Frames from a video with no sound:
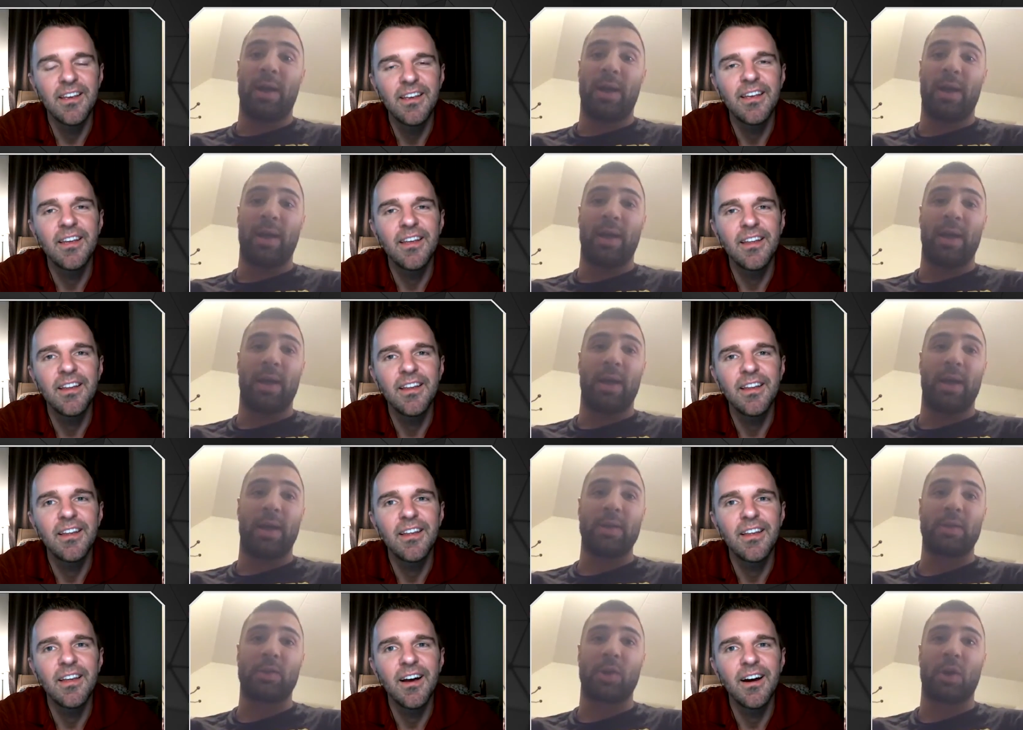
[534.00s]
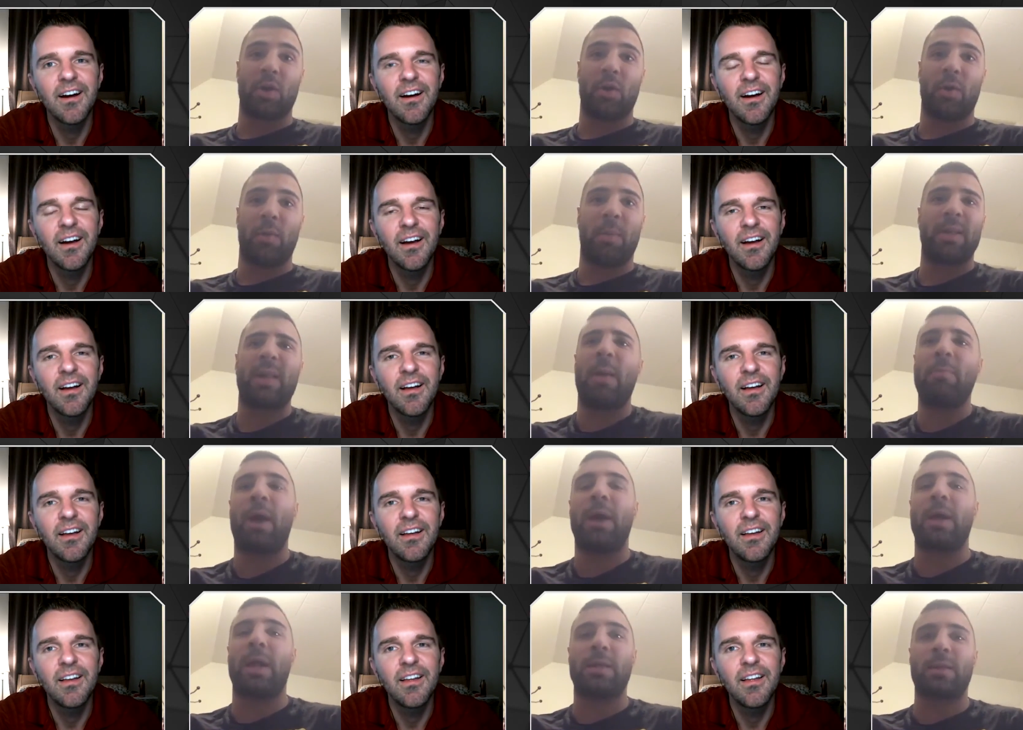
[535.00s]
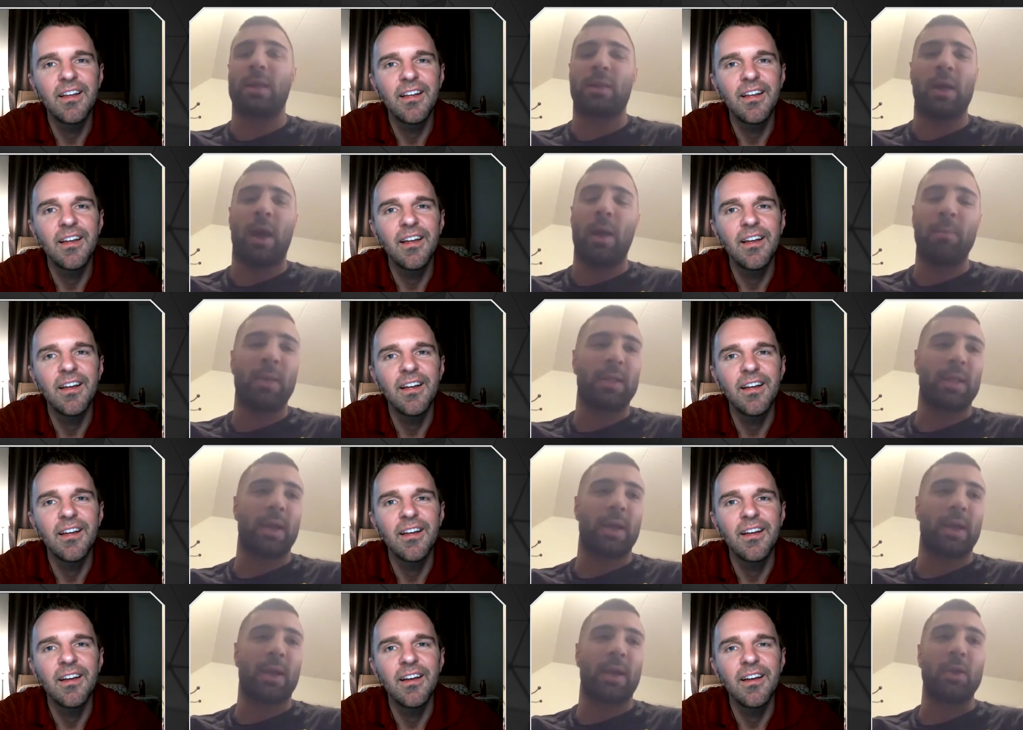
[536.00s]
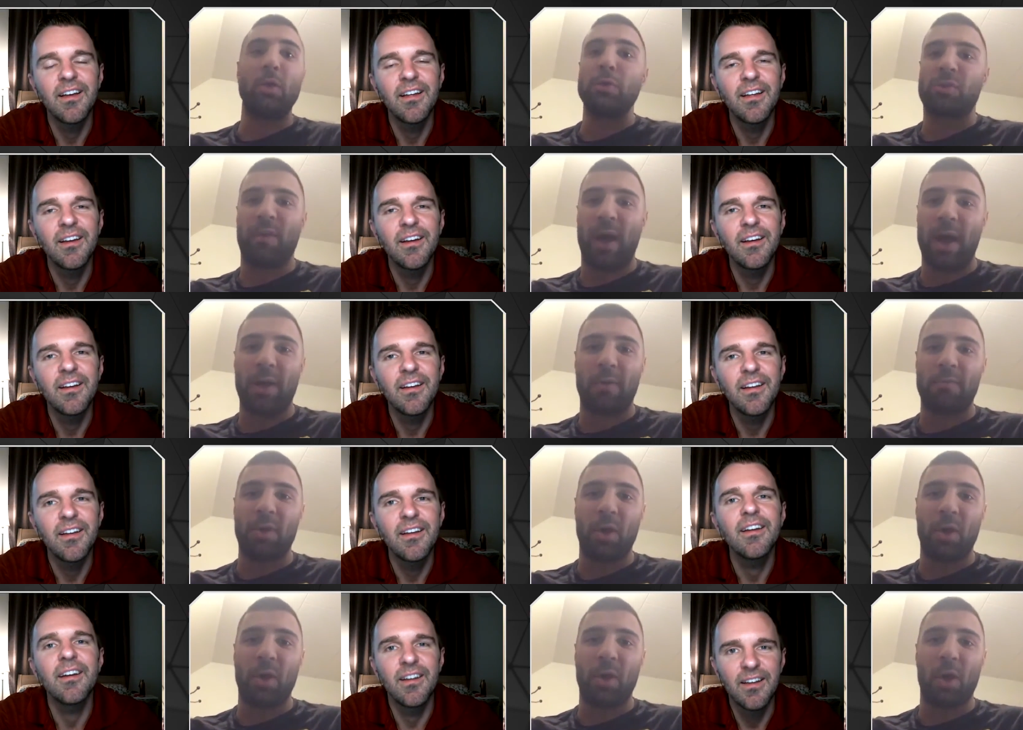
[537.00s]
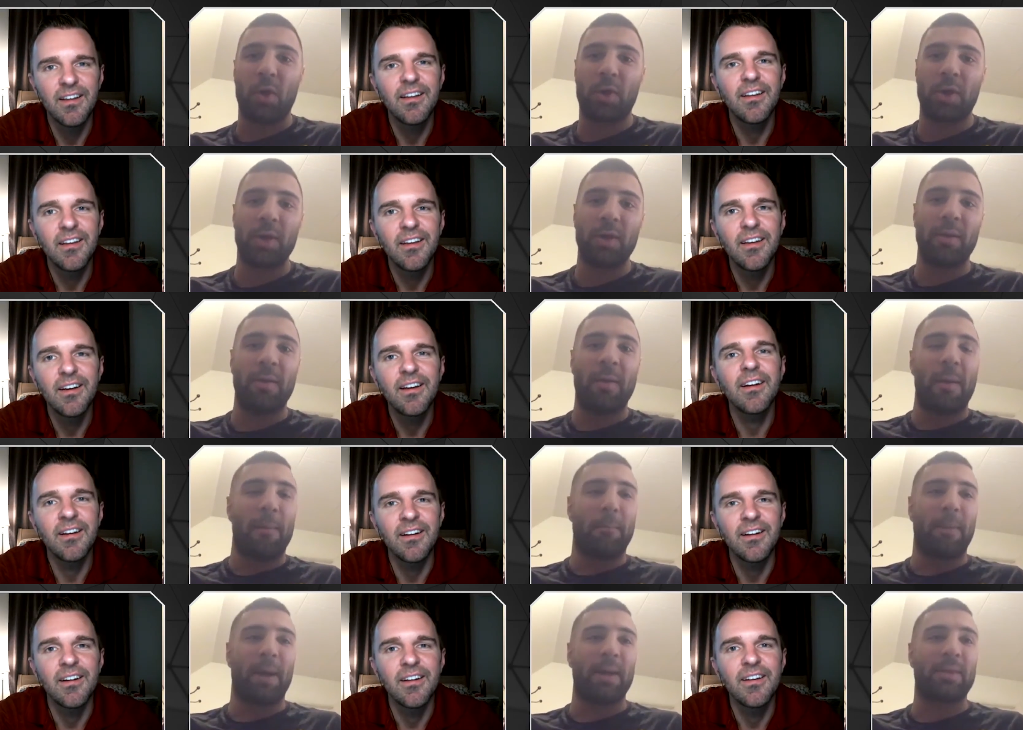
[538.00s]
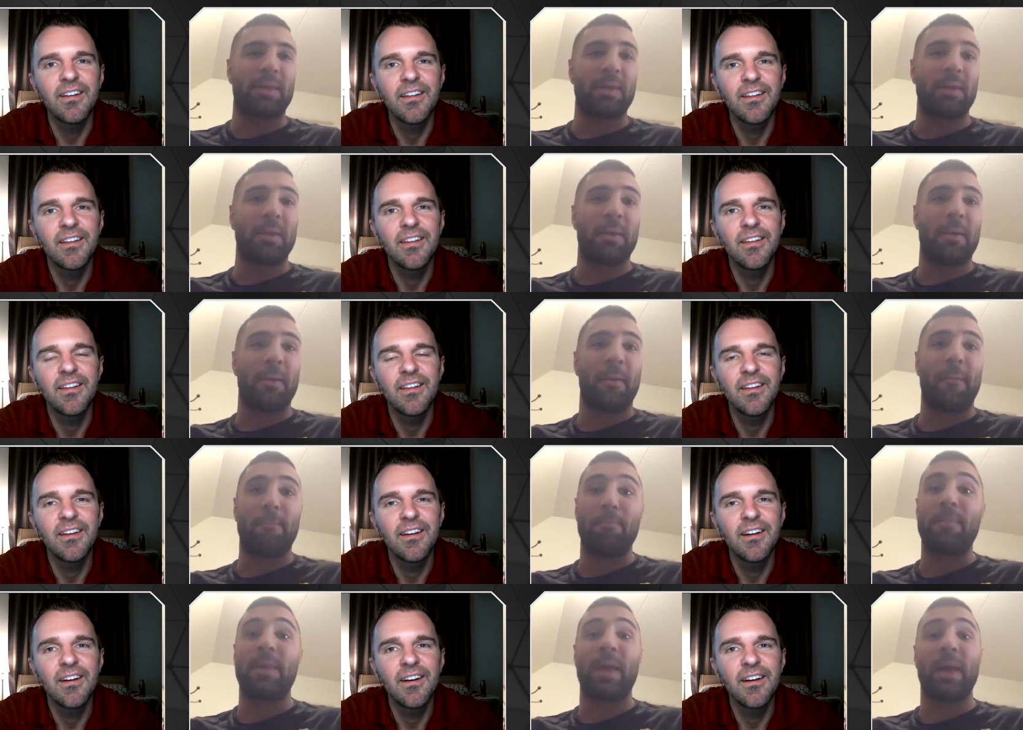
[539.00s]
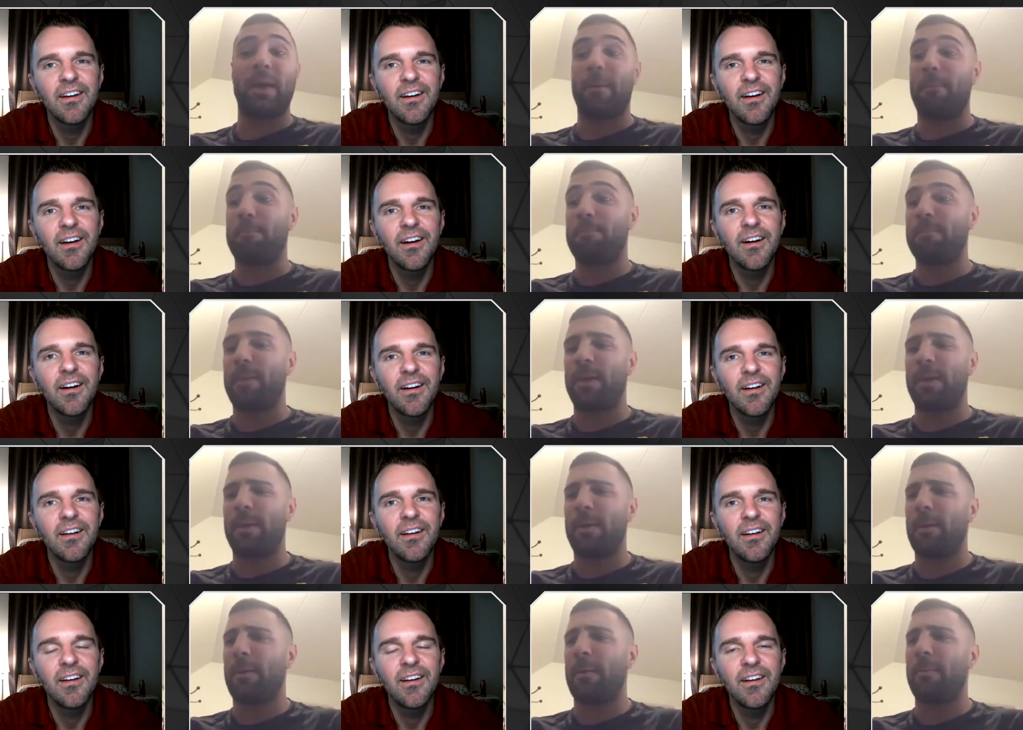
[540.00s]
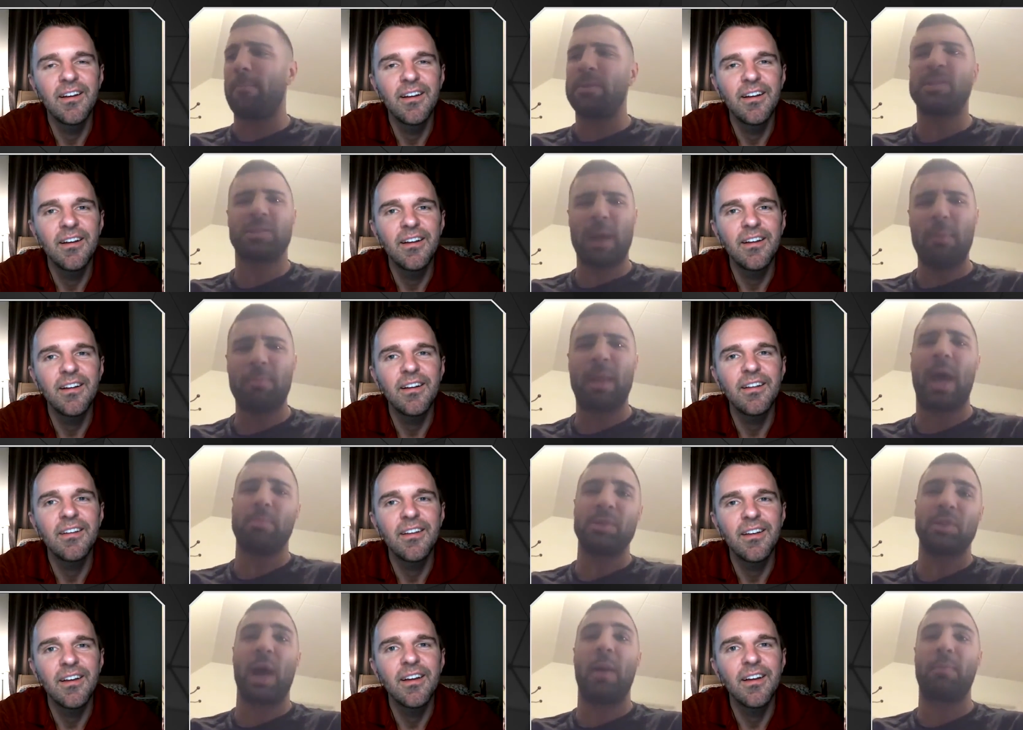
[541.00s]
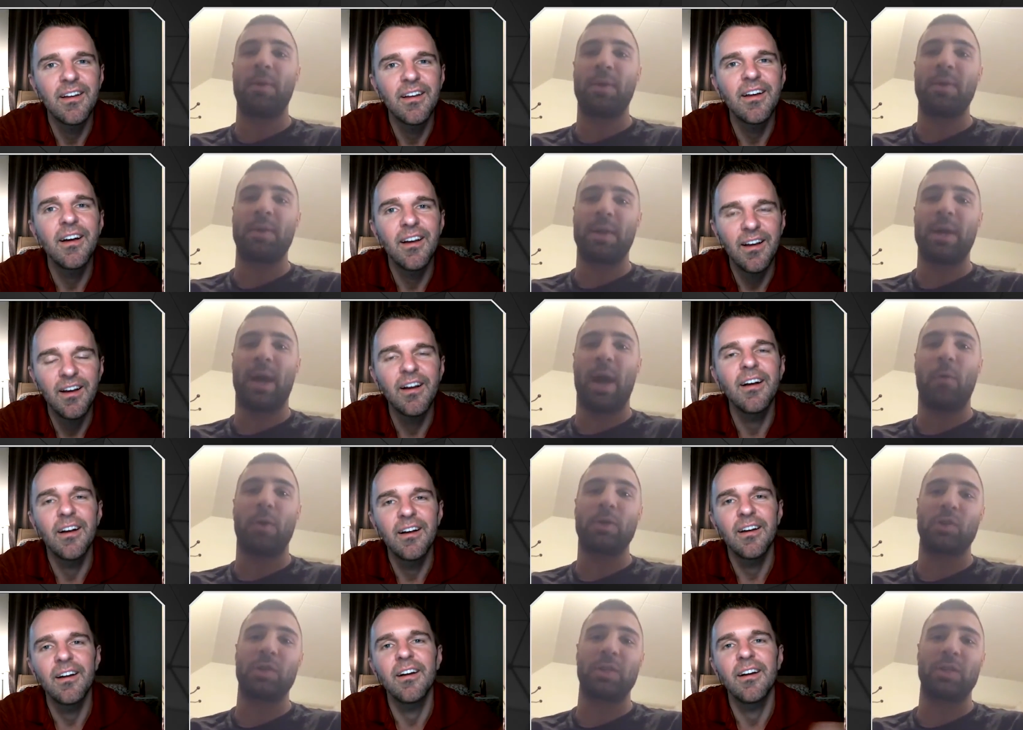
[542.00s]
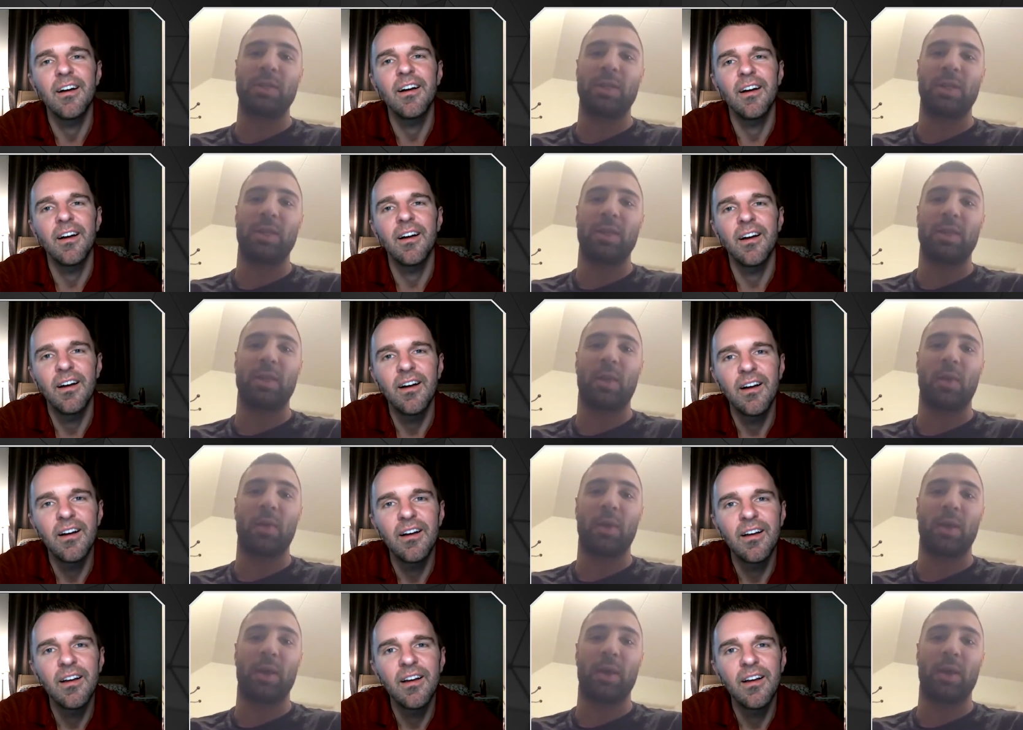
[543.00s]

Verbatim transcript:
Speaker 1: Uh, so, but I'm like not I'm not like a huge fan of the hockey, mm-hmm. but uh, yeah, uh, sometimes it happened. I watching the, the, the hockey.